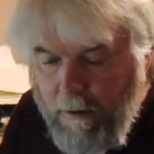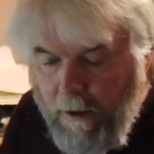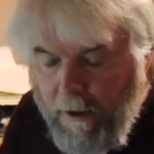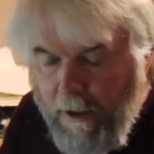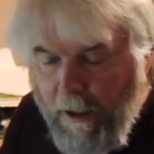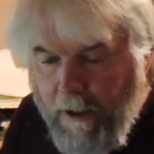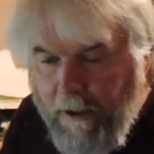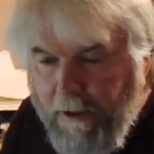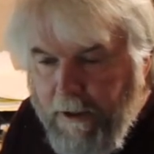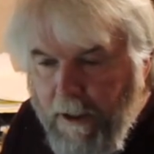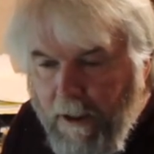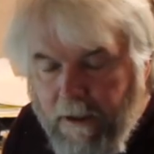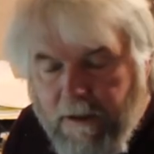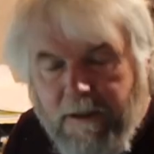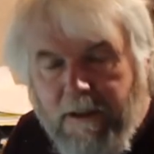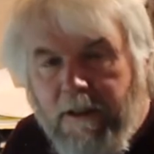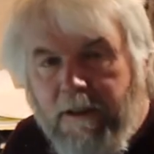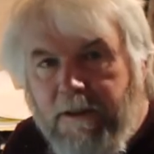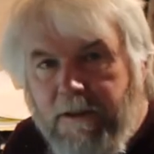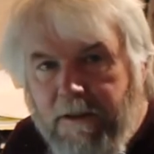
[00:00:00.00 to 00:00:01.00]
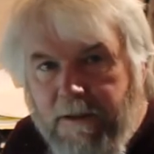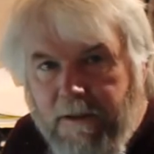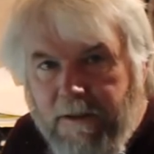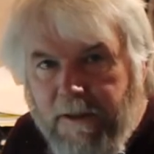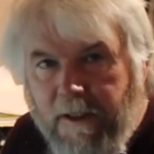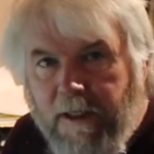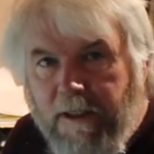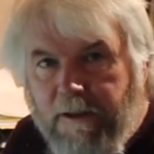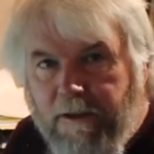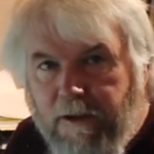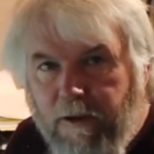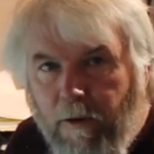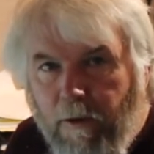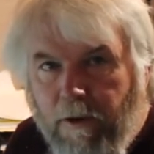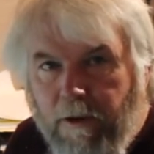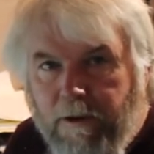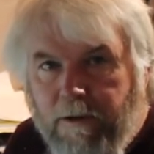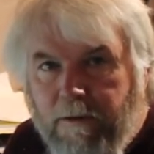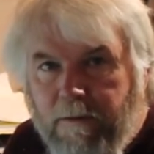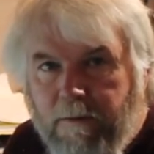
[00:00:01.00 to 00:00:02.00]
untested zinc
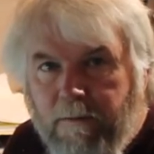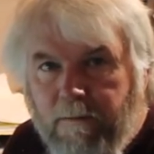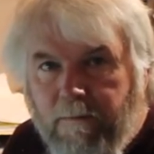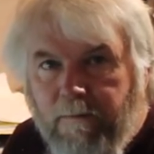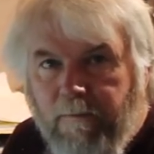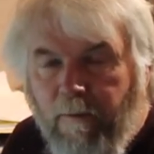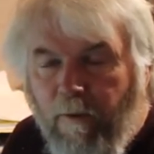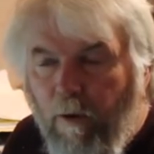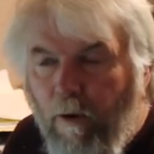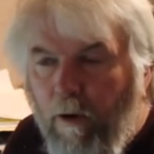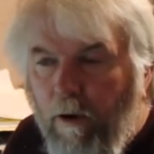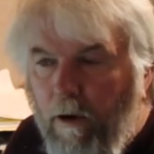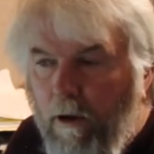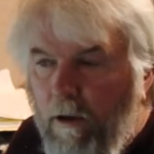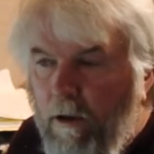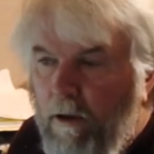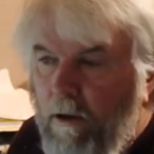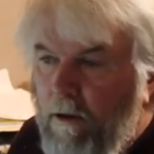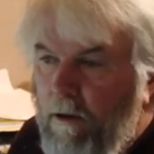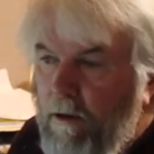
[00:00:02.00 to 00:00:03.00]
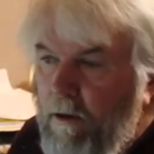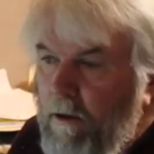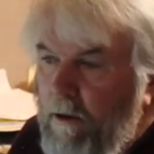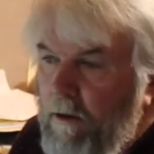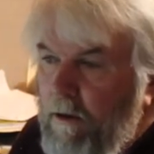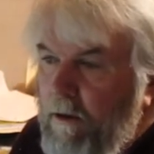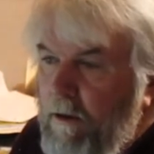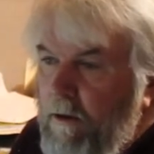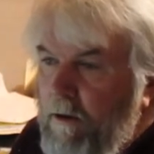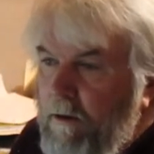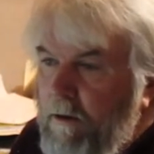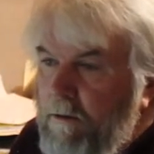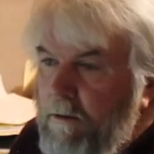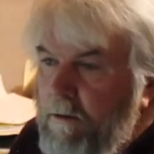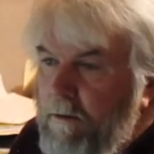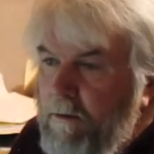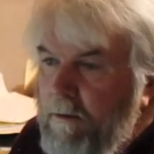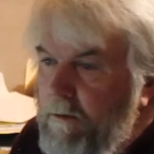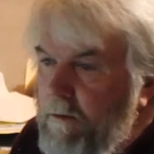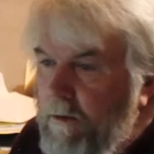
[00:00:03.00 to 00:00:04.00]
source for
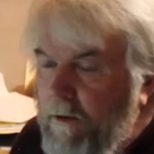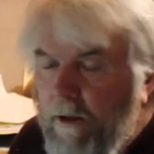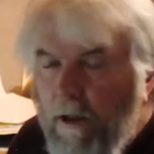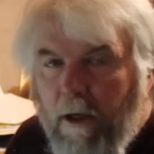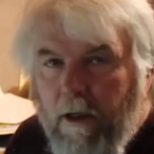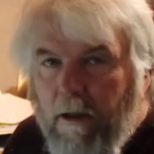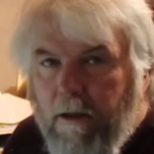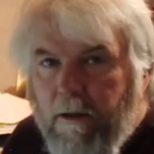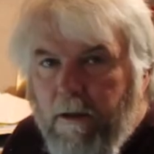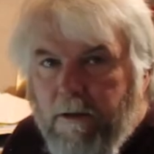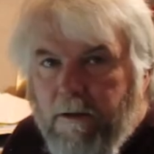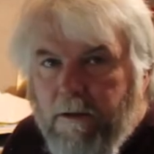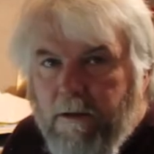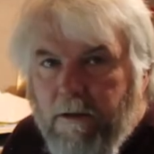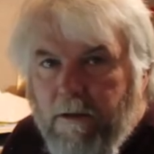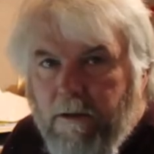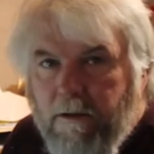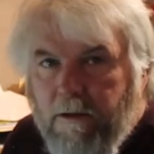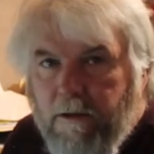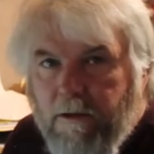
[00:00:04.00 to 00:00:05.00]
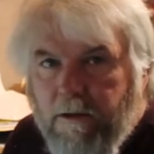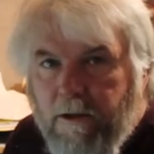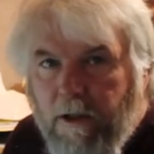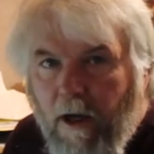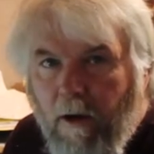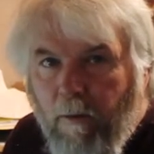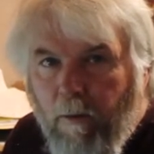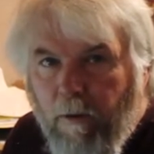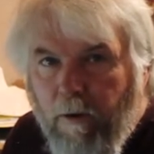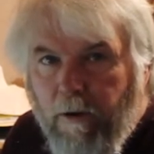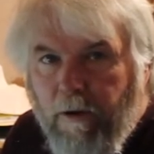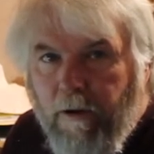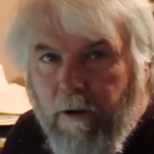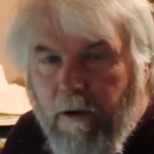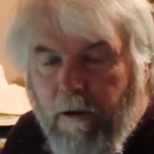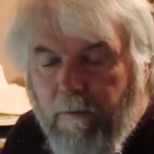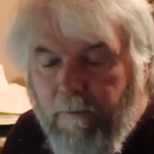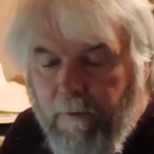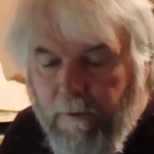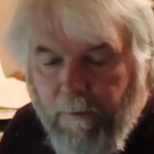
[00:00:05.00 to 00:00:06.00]
your garden. It's just not worth
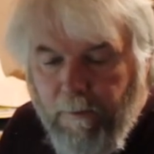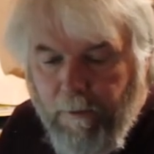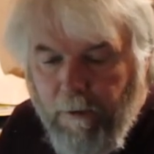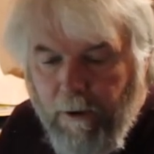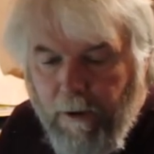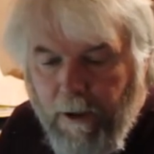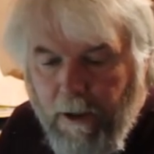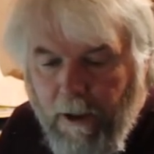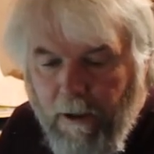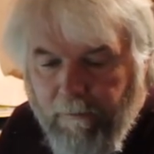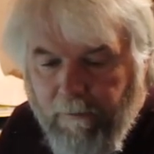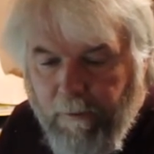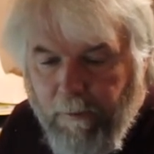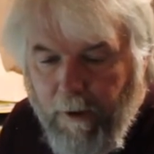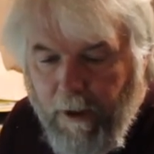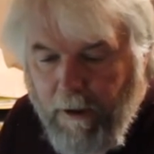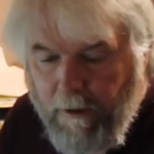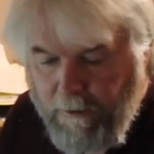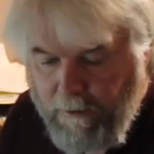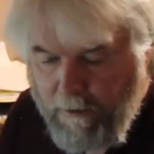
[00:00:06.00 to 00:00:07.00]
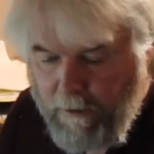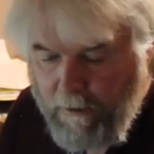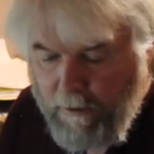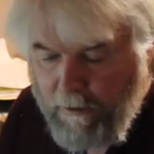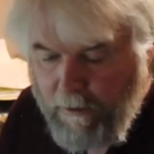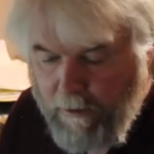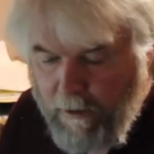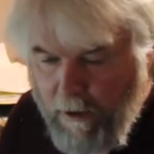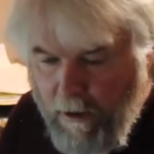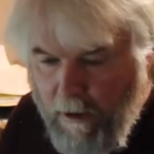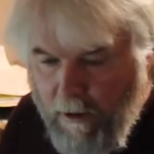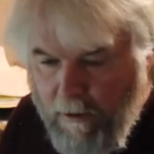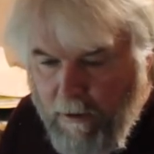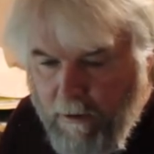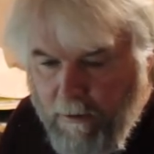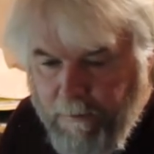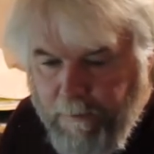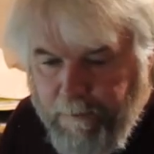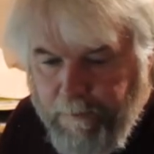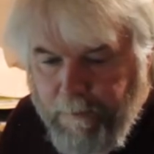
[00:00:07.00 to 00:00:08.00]
it if you're putting heavy metals into your
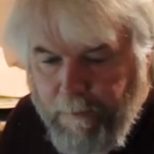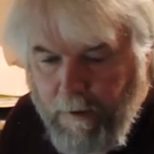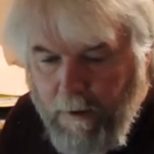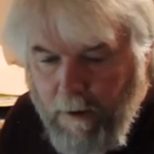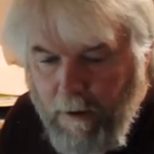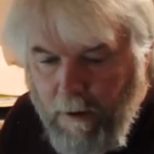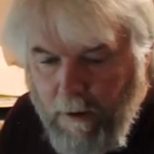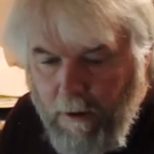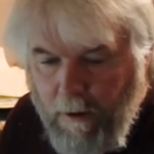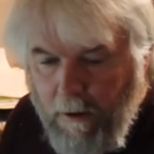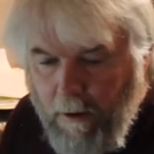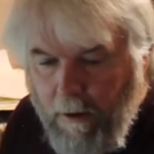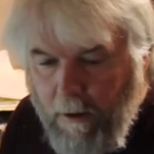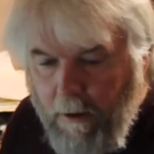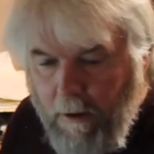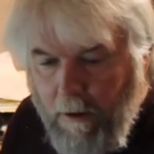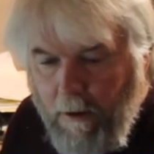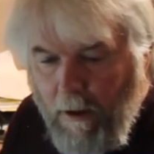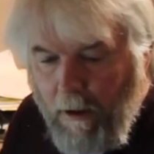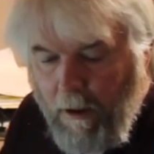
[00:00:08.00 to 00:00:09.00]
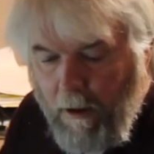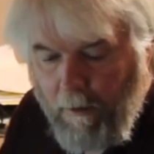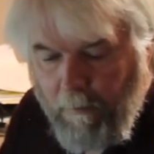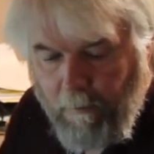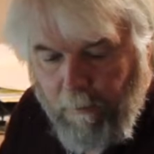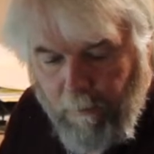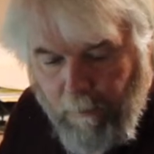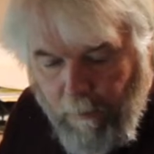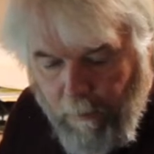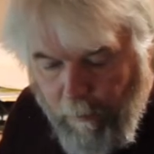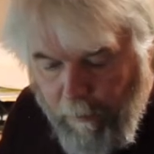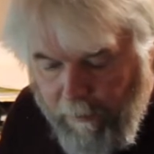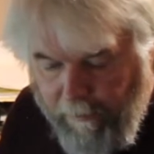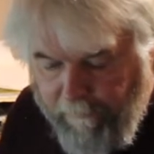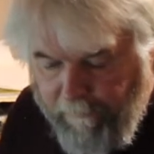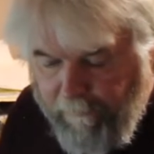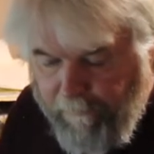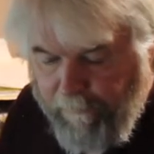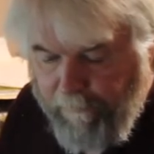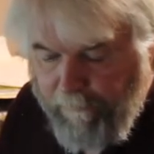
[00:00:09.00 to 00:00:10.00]
garden. What
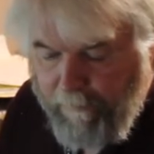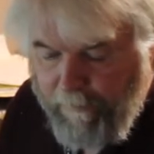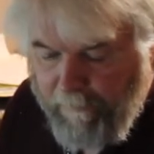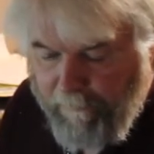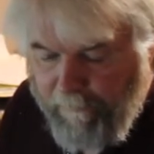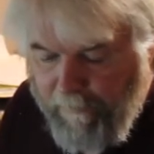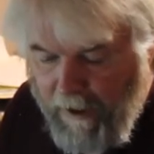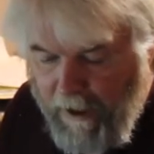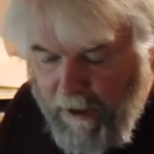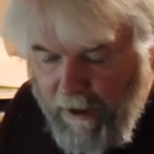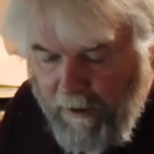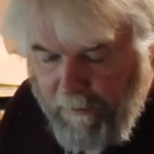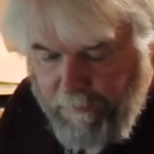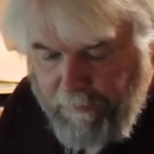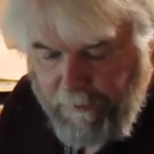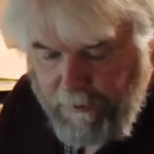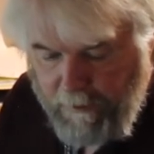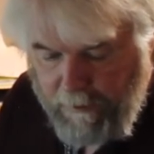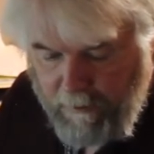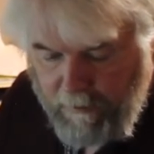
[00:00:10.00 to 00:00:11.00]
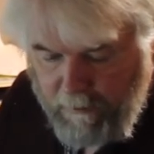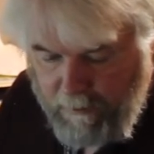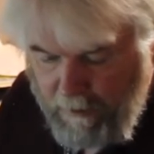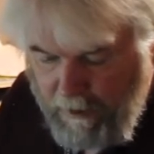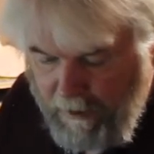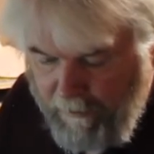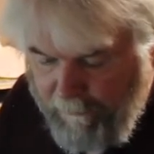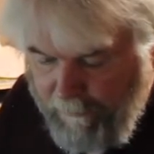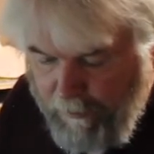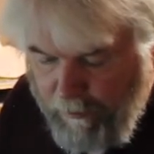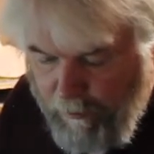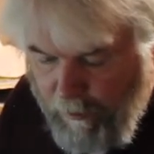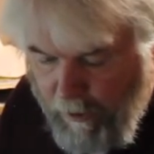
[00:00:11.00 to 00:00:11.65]
we've developed after